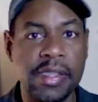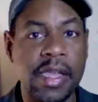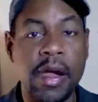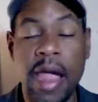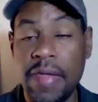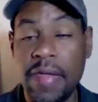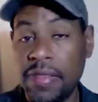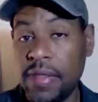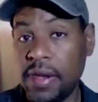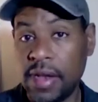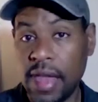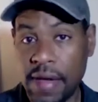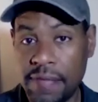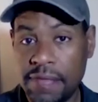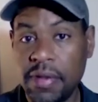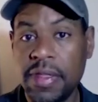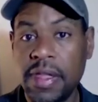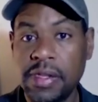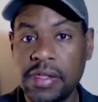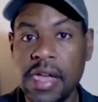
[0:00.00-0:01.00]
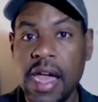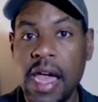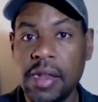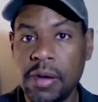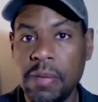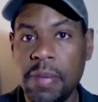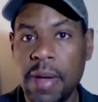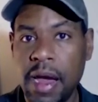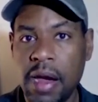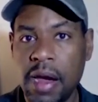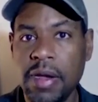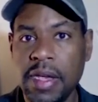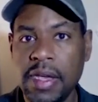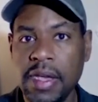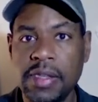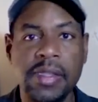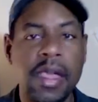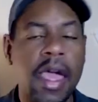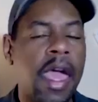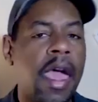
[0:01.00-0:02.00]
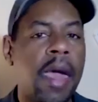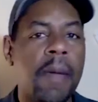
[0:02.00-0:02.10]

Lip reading: They're at the level that Tyler Perry is,